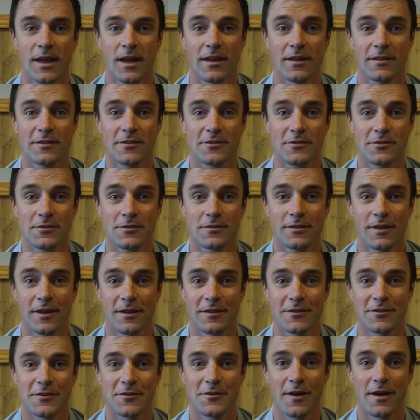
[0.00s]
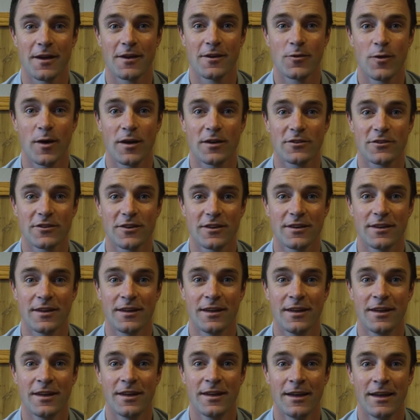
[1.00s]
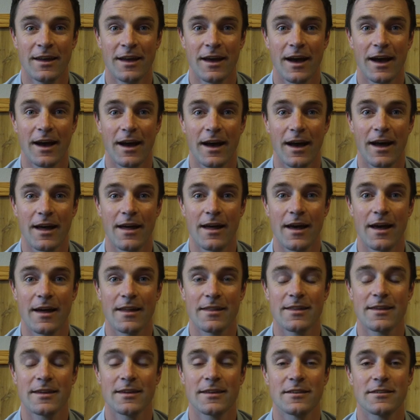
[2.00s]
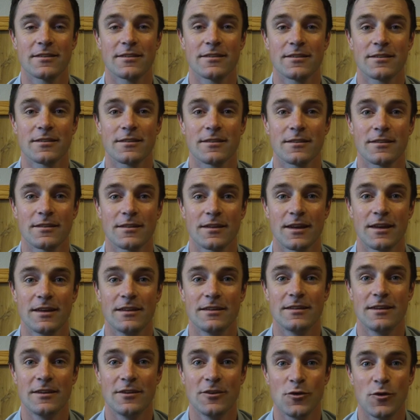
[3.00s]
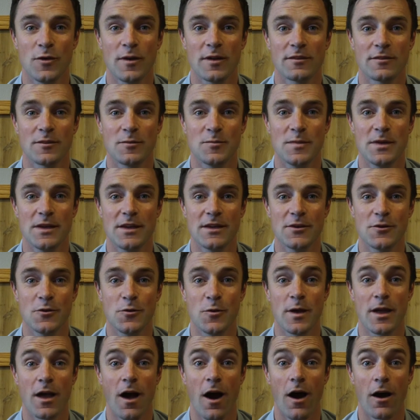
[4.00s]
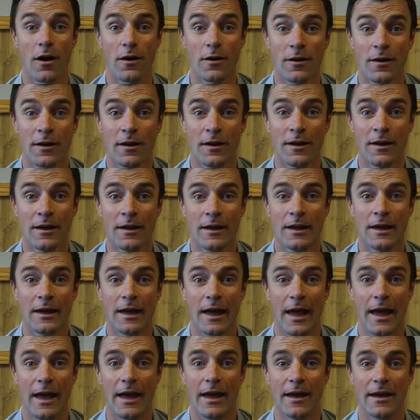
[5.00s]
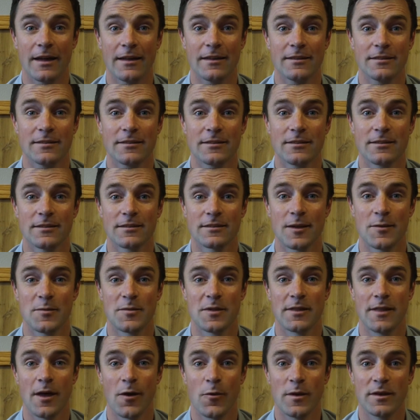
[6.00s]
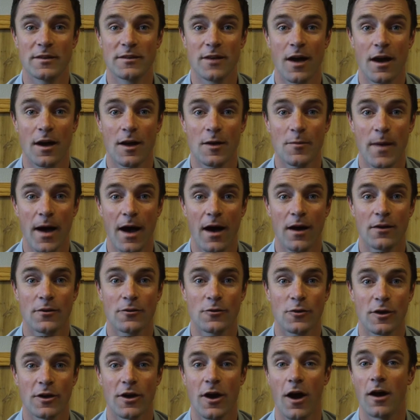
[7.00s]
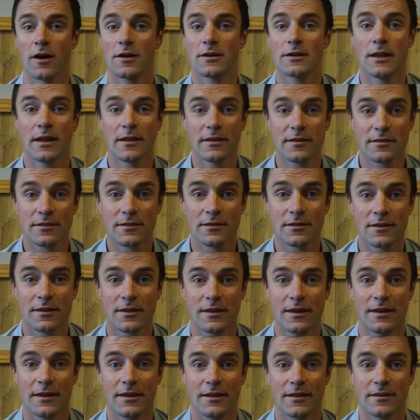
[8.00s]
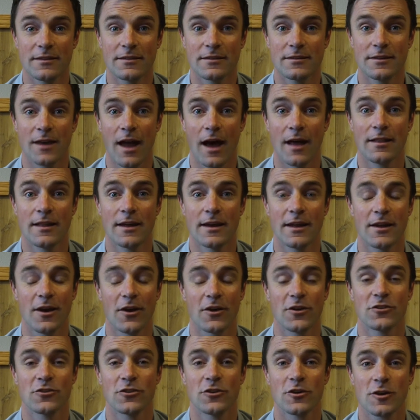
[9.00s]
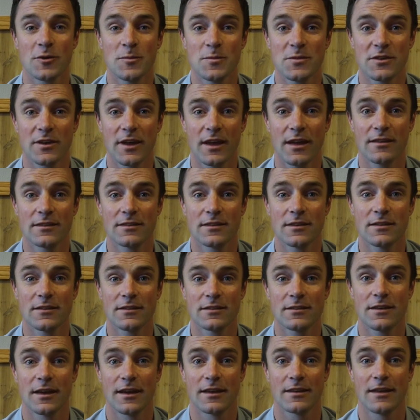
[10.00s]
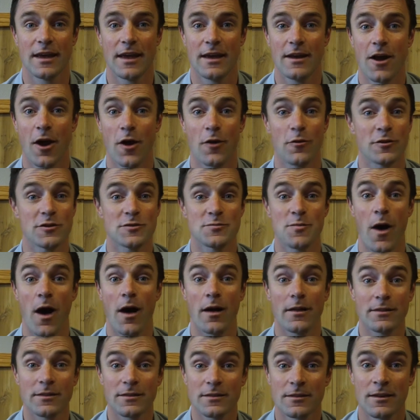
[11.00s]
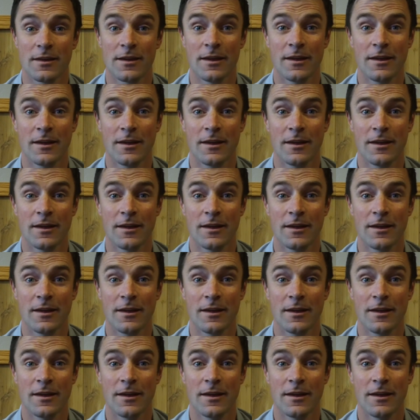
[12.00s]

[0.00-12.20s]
That's a great question. I think it's continuing to be who we are. And something that we talk about regardless is not letting our circumstances dictate our response.